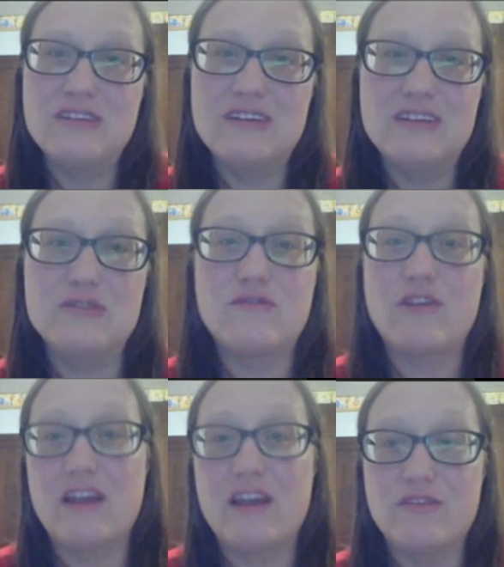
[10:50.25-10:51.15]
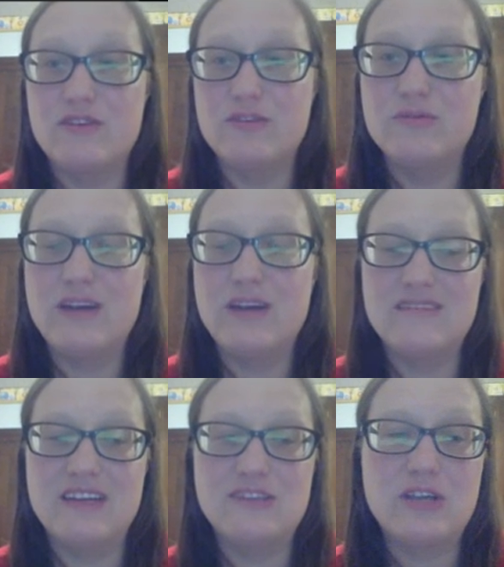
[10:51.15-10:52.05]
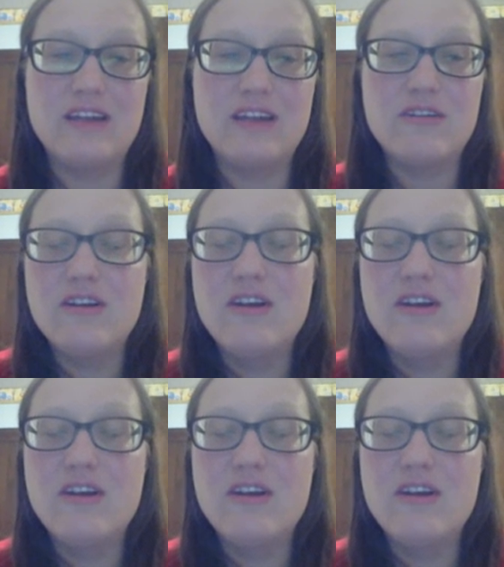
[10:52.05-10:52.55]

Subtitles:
to use for either you as an educator